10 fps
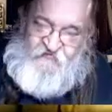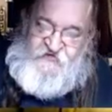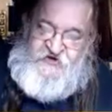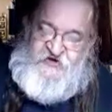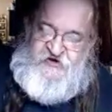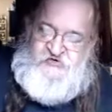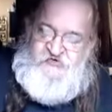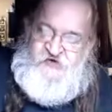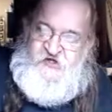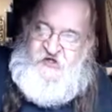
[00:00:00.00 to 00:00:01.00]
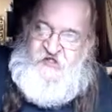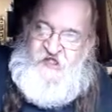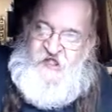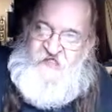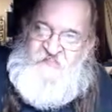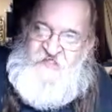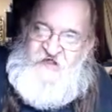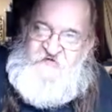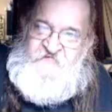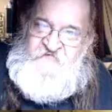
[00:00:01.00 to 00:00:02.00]
for you, and
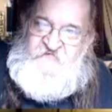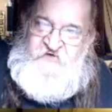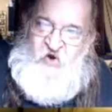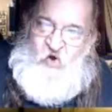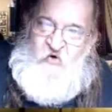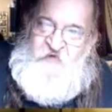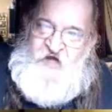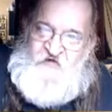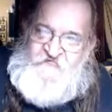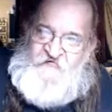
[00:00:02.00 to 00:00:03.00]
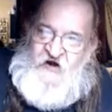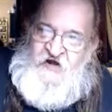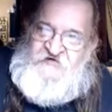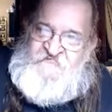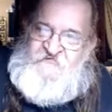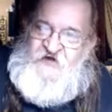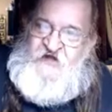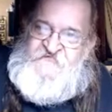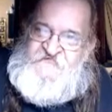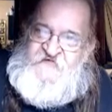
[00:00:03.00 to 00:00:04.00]
then go about trying to
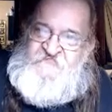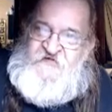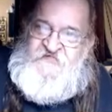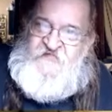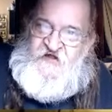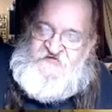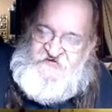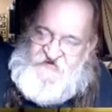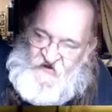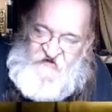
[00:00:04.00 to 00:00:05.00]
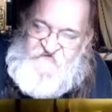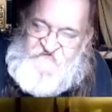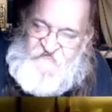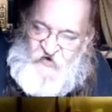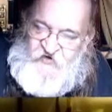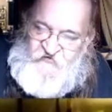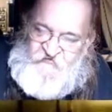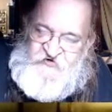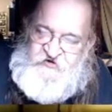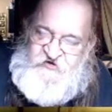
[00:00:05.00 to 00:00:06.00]
find something that does work
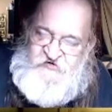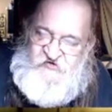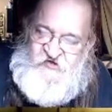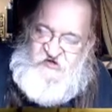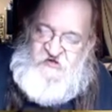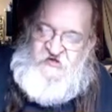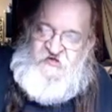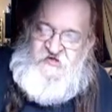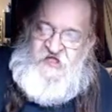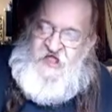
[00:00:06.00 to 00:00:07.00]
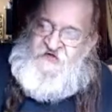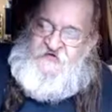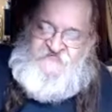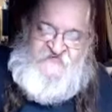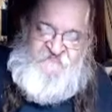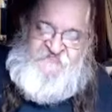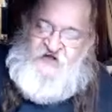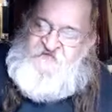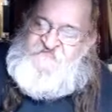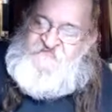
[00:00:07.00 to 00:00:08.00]
for you. And
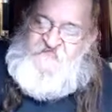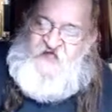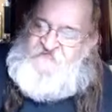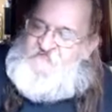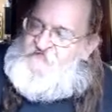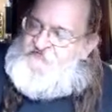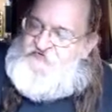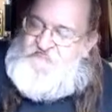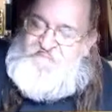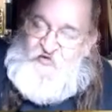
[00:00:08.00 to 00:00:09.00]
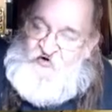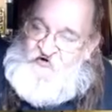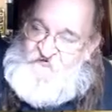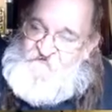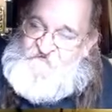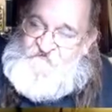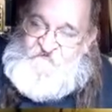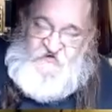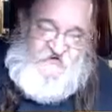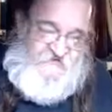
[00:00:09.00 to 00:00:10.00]
sometimes that's through books,
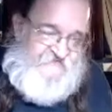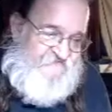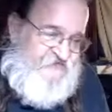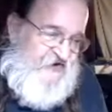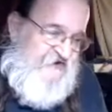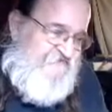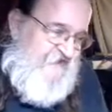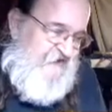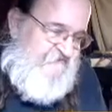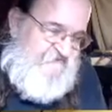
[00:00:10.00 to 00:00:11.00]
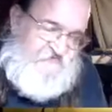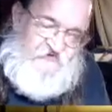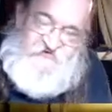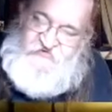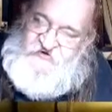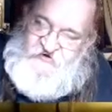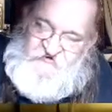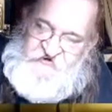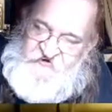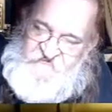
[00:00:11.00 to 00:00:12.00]
sometimes that's through
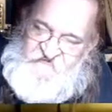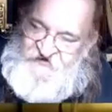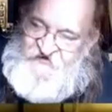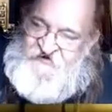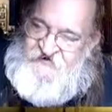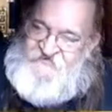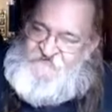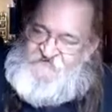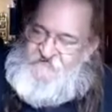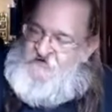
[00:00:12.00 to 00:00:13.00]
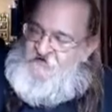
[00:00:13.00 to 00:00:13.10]
YouTube videos,